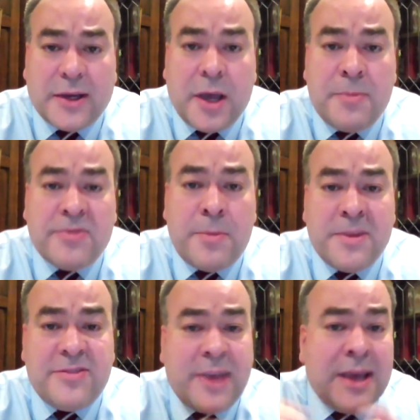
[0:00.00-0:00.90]
comes from
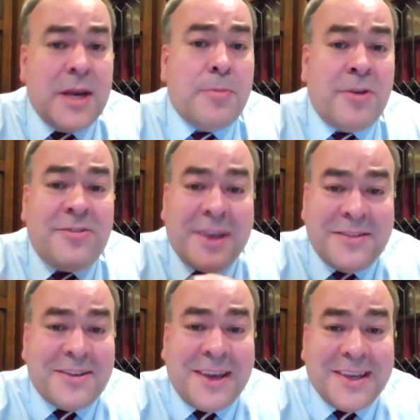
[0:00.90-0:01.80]
the state. In most
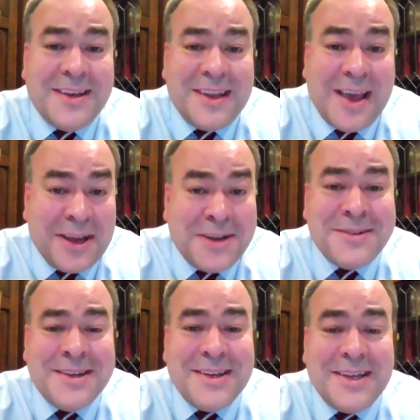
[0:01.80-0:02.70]
states like Indiana,
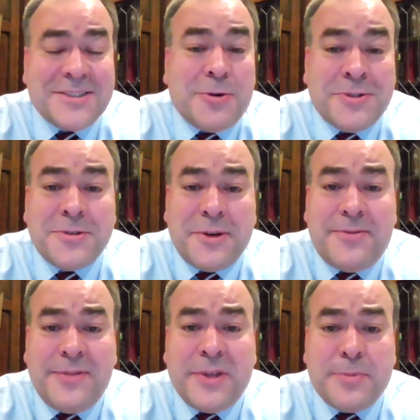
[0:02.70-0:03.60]
it's closer to
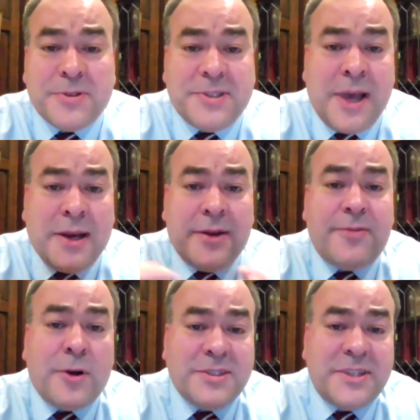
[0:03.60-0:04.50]
50%. And
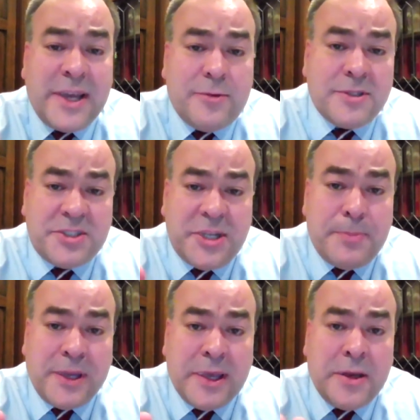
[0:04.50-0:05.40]
if our state was
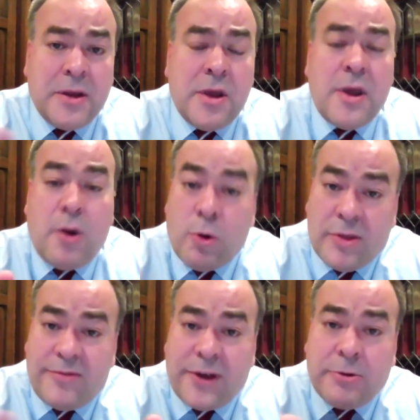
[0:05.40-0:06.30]
chipping in, or
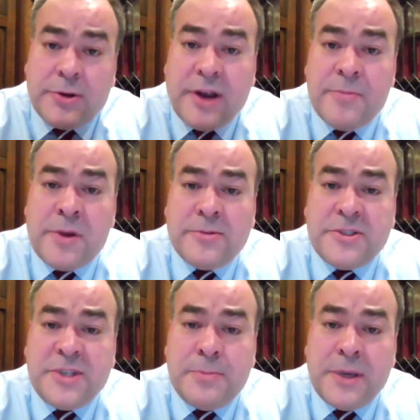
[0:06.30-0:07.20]
the federal government was
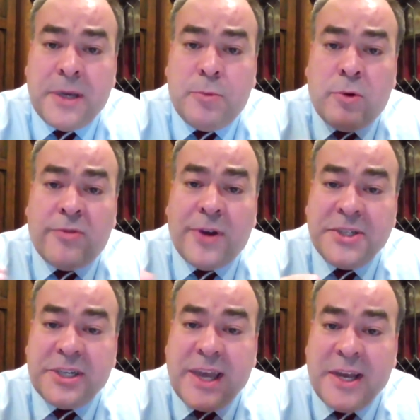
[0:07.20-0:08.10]
chipping in more for
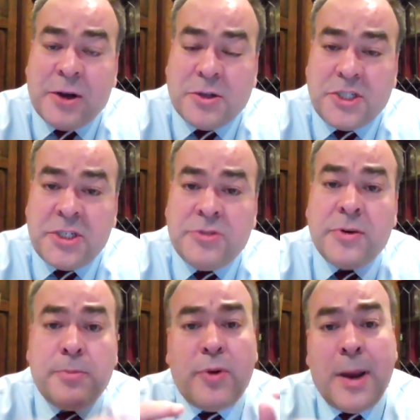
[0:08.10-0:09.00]
educating our
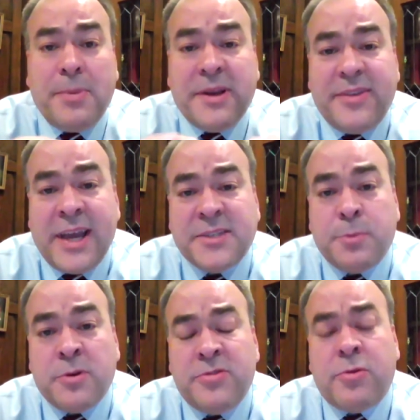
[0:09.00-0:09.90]
children, property tax
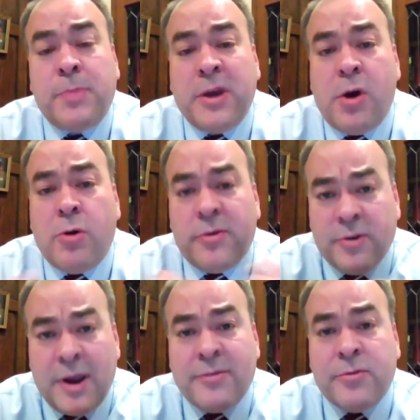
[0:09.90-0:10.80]
burdens would be lower
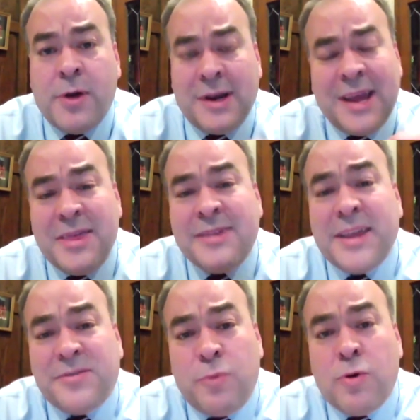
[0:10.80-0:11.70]
for everyone. And I think
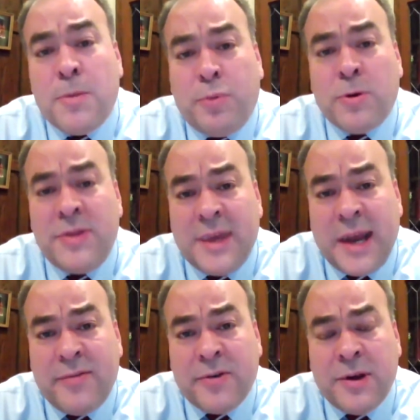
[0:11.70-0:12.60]
that's more important than
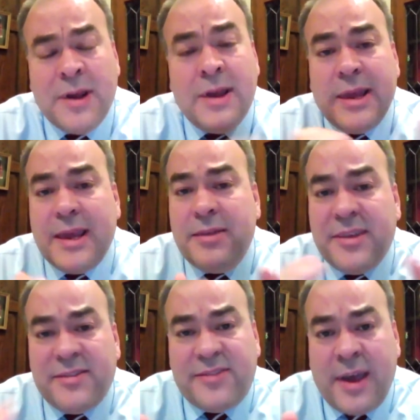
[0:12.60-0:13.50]
ever in
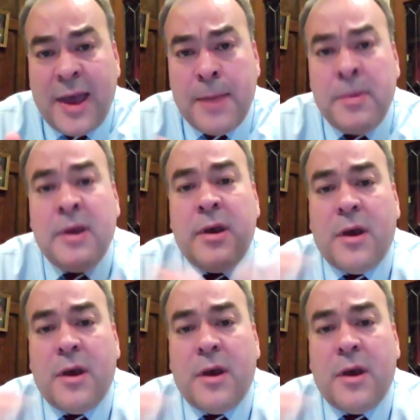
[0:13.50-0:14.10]
this time